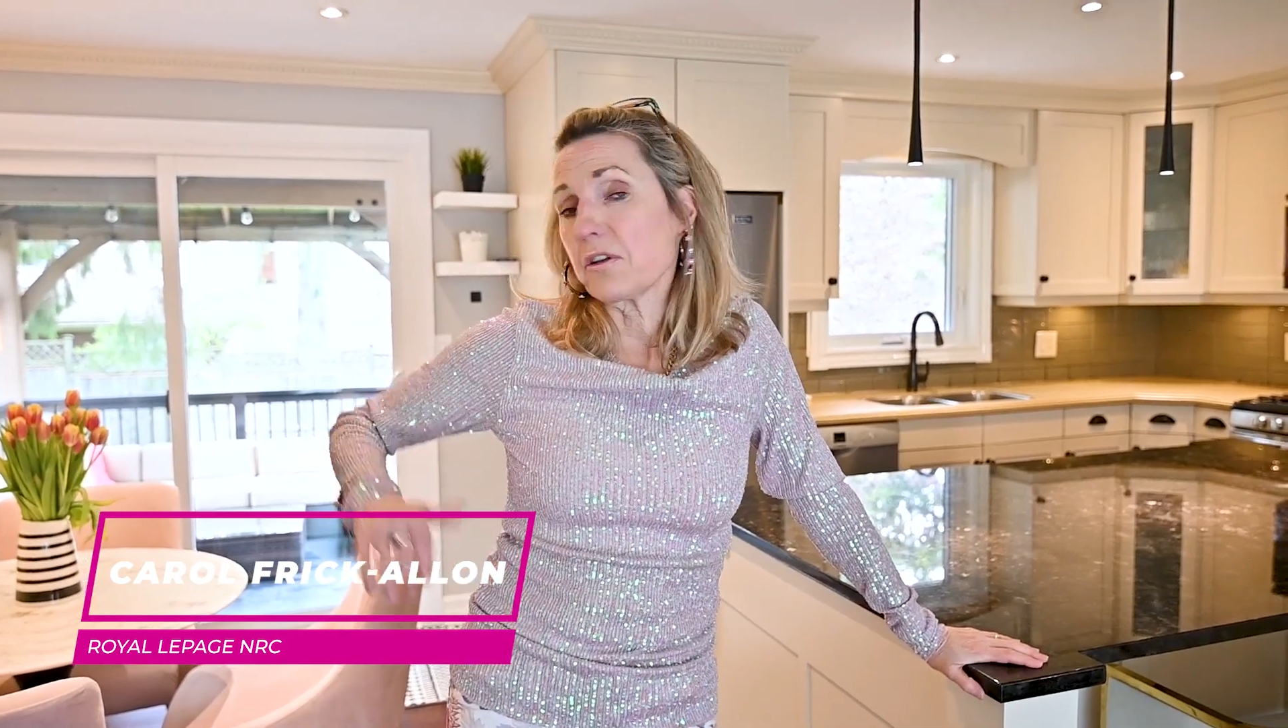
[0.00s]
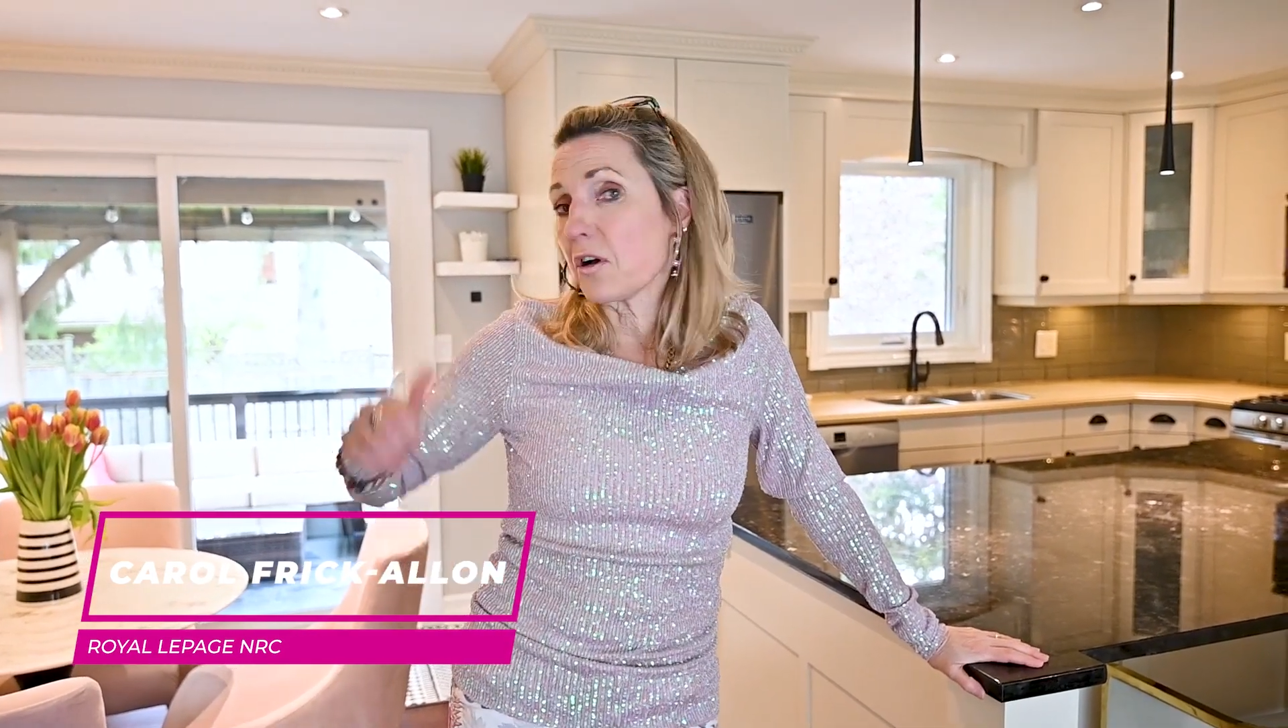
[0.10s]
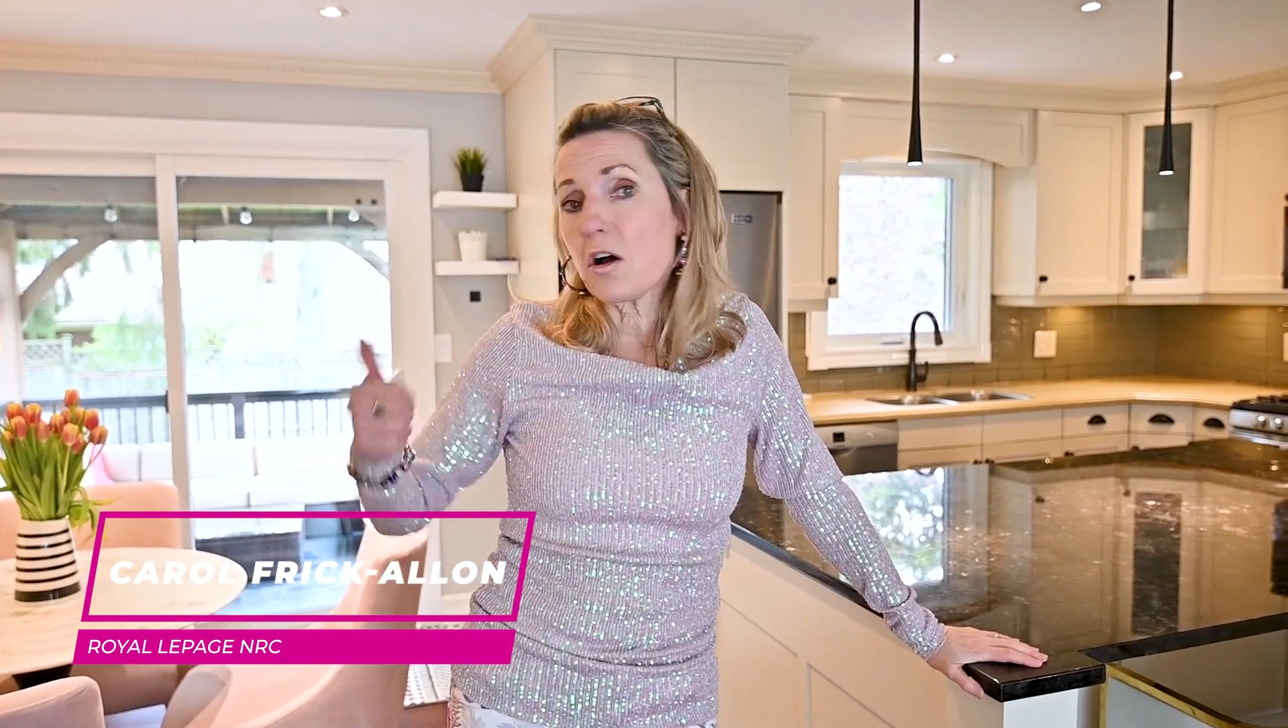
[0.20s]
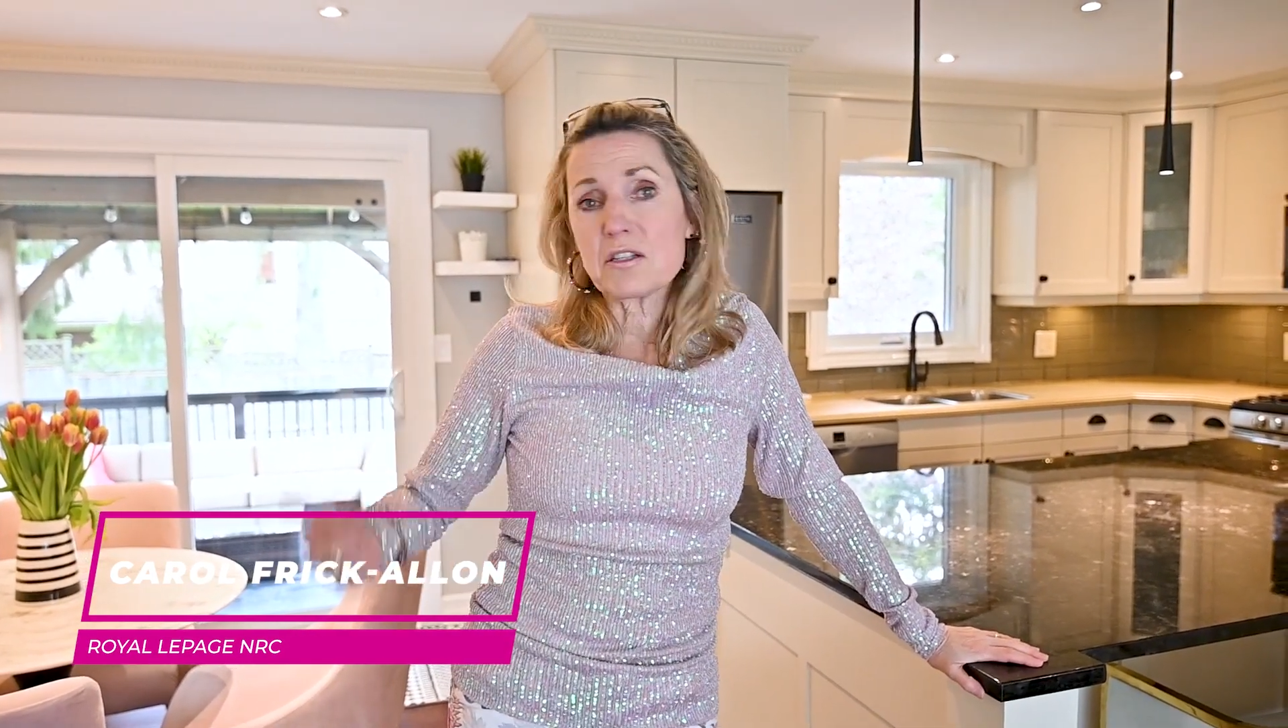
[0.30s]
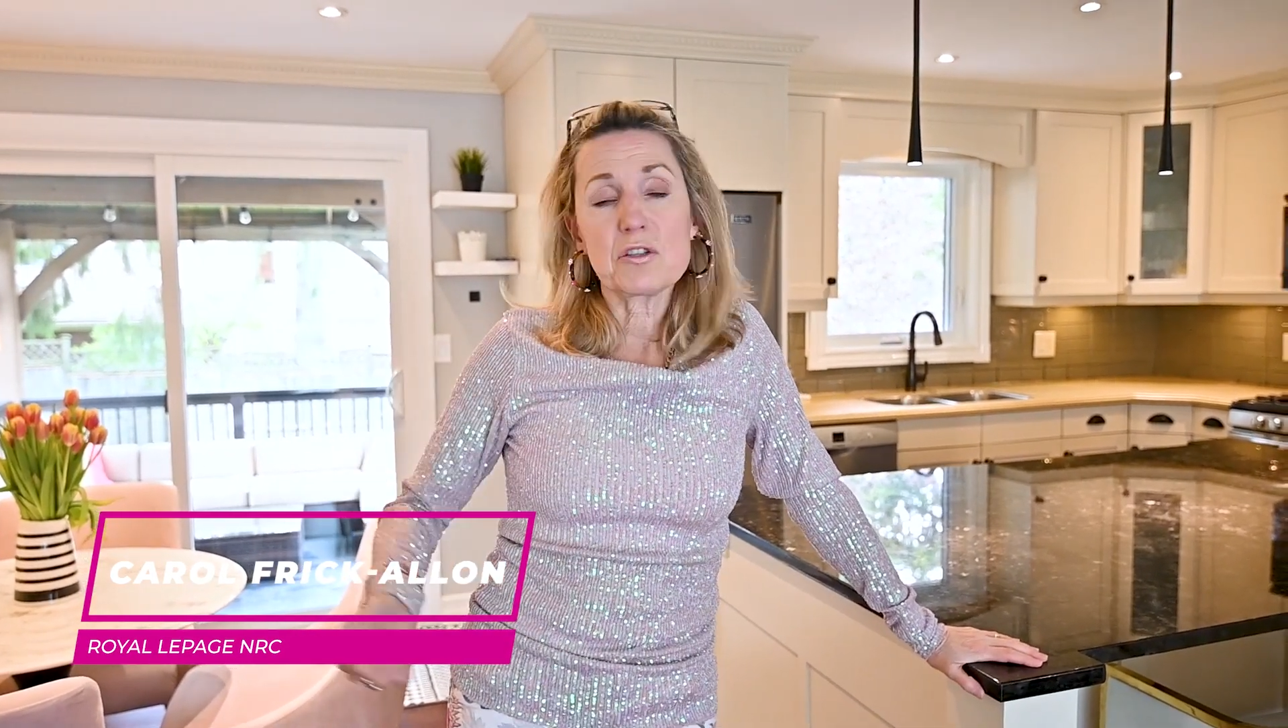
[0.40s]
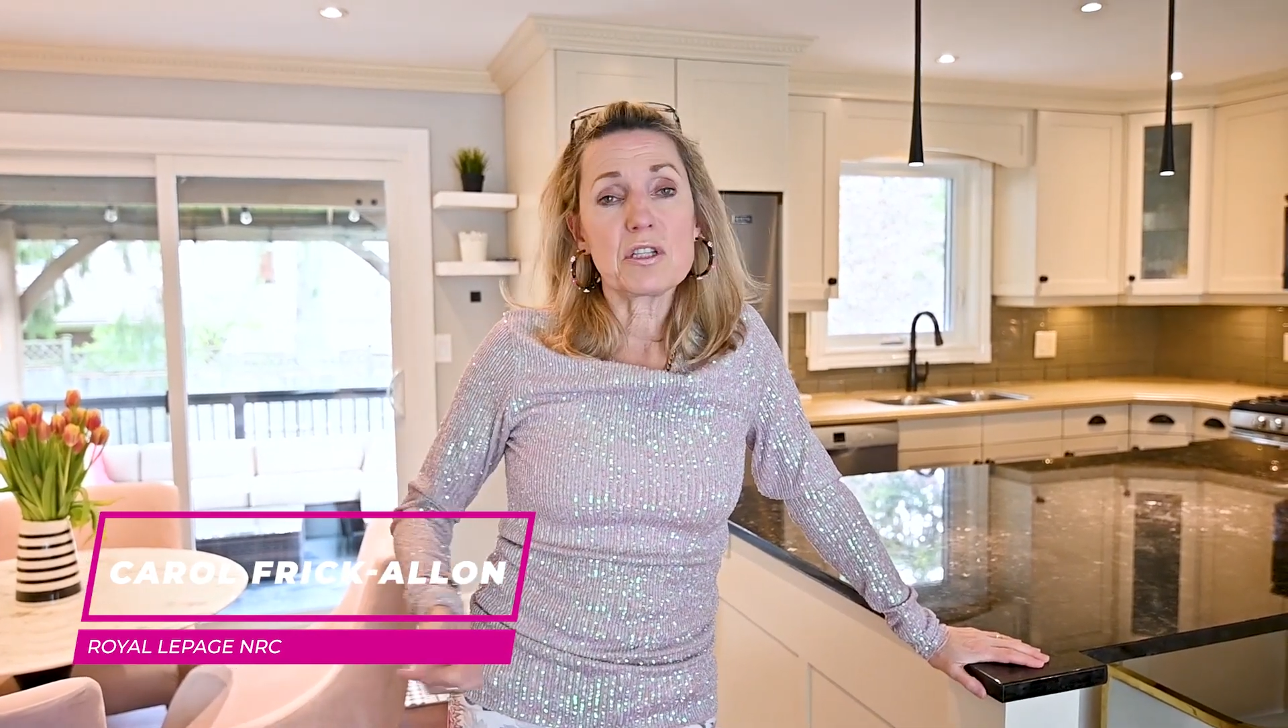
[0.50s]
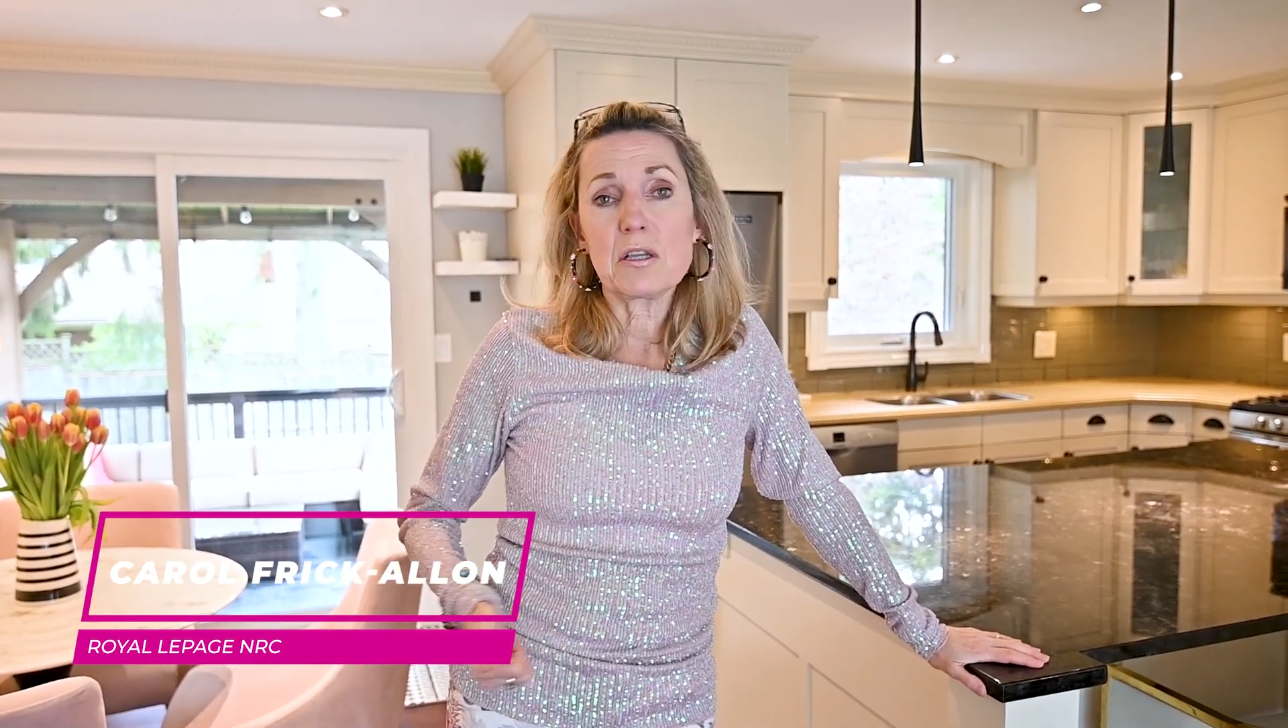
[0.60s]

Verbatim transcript: The concerts